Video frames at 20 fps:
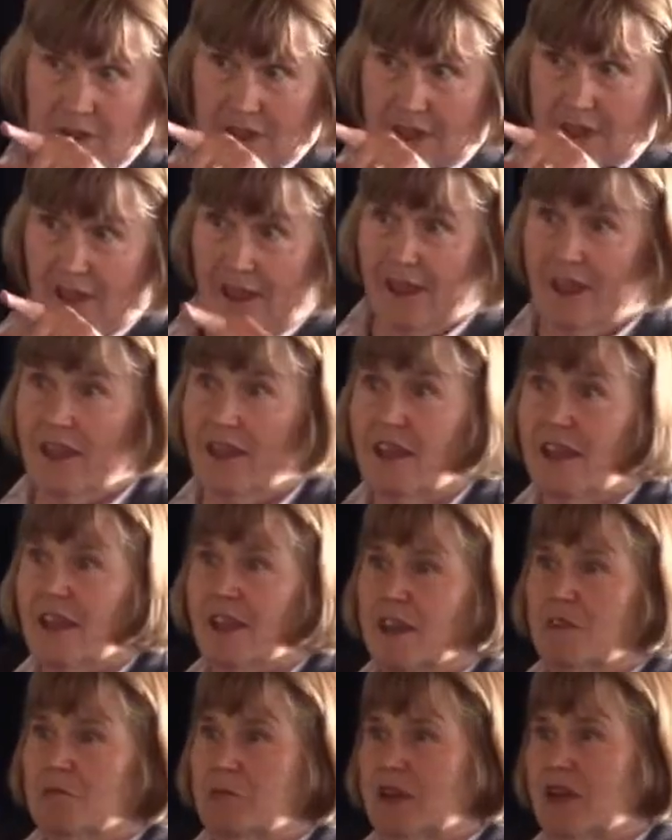okay?
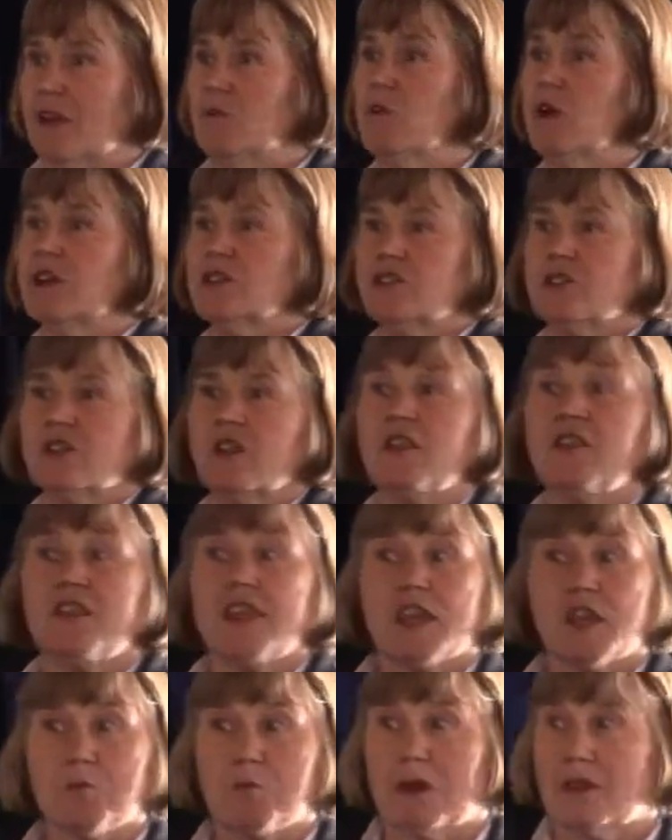But I want you to
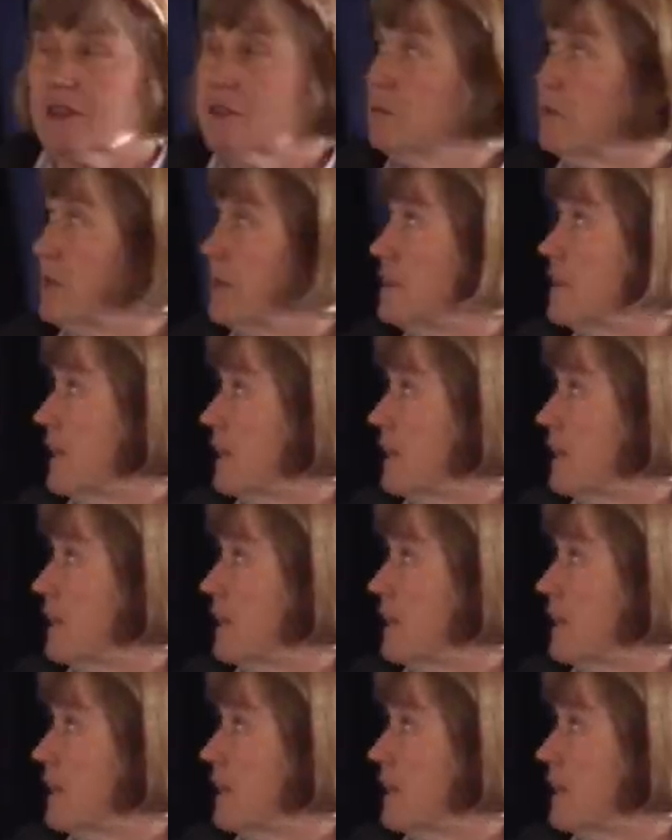think about some of these